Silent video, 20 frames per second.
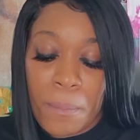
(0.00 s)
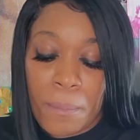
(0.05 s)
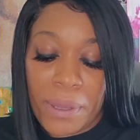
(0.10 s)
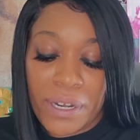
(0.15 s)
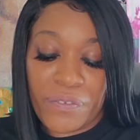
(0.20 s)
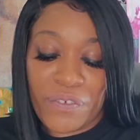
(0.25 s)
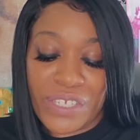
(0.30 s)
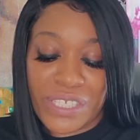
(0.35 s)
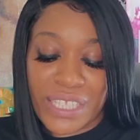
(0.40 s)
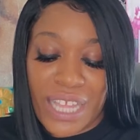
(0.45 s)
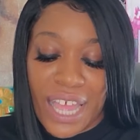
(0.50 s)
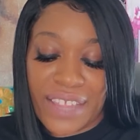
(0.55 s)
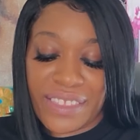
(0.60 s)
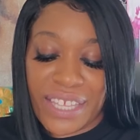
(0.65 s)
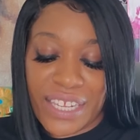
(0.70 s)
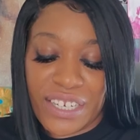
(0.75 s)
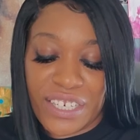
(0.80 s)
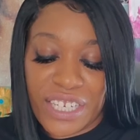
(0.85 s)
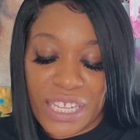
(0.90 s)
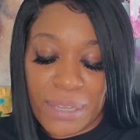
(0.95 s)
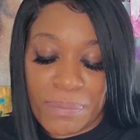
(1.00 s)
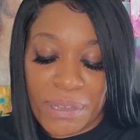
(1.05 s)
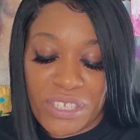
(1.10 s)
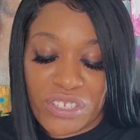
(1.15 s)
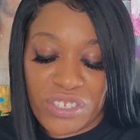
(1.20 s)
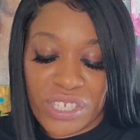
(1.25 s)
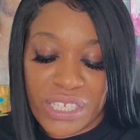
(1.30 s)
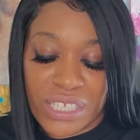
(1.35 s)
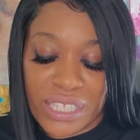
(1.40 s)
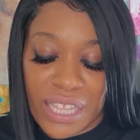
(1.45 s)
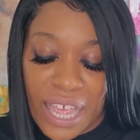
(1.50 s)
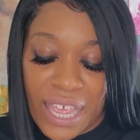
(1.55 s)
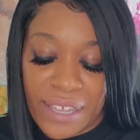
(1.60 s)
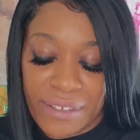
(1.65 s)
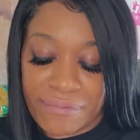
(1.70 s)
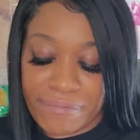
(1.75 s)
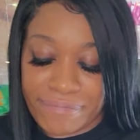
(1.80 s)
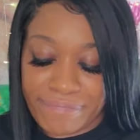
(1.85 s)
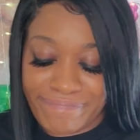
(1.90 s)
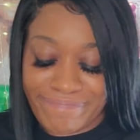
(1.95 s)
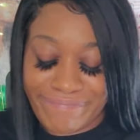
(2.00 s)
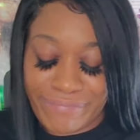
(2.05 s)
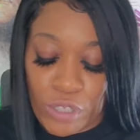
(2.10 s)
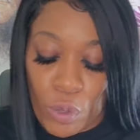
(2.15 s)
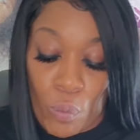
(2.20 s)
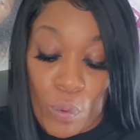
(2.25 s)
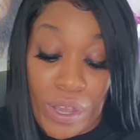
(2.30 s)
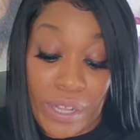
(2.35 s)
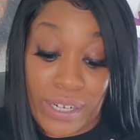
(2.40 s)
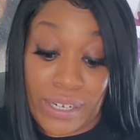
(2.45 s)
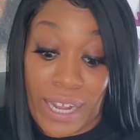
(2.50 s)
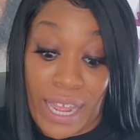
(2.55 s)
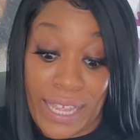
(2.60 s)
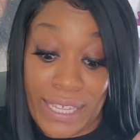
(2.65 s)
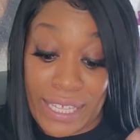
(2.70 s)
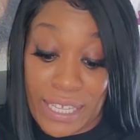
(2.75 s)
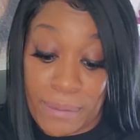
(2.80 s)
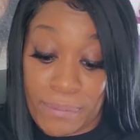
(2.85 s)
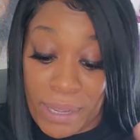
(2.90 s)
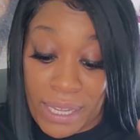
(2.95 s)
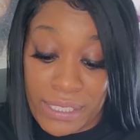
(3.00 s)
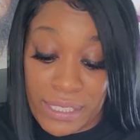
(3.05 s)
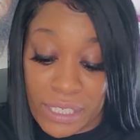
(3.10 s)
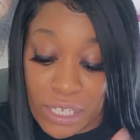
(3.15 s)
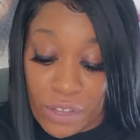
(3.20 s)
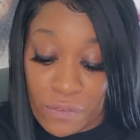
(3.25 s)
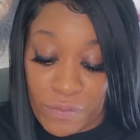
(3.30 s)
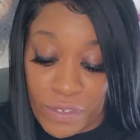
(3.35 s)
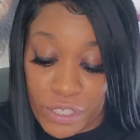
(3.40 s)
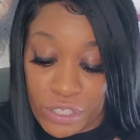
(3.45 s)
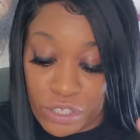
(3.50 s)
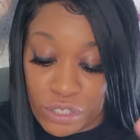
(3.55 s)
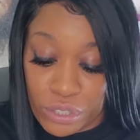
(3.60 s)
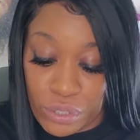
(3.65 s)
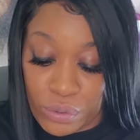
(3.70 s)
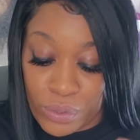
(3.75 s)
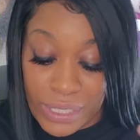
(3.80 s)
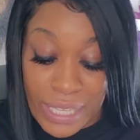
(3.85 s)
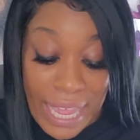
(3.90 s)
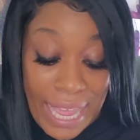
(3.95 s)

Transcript: But if it's not that deep, it's just like, what did I get myself into?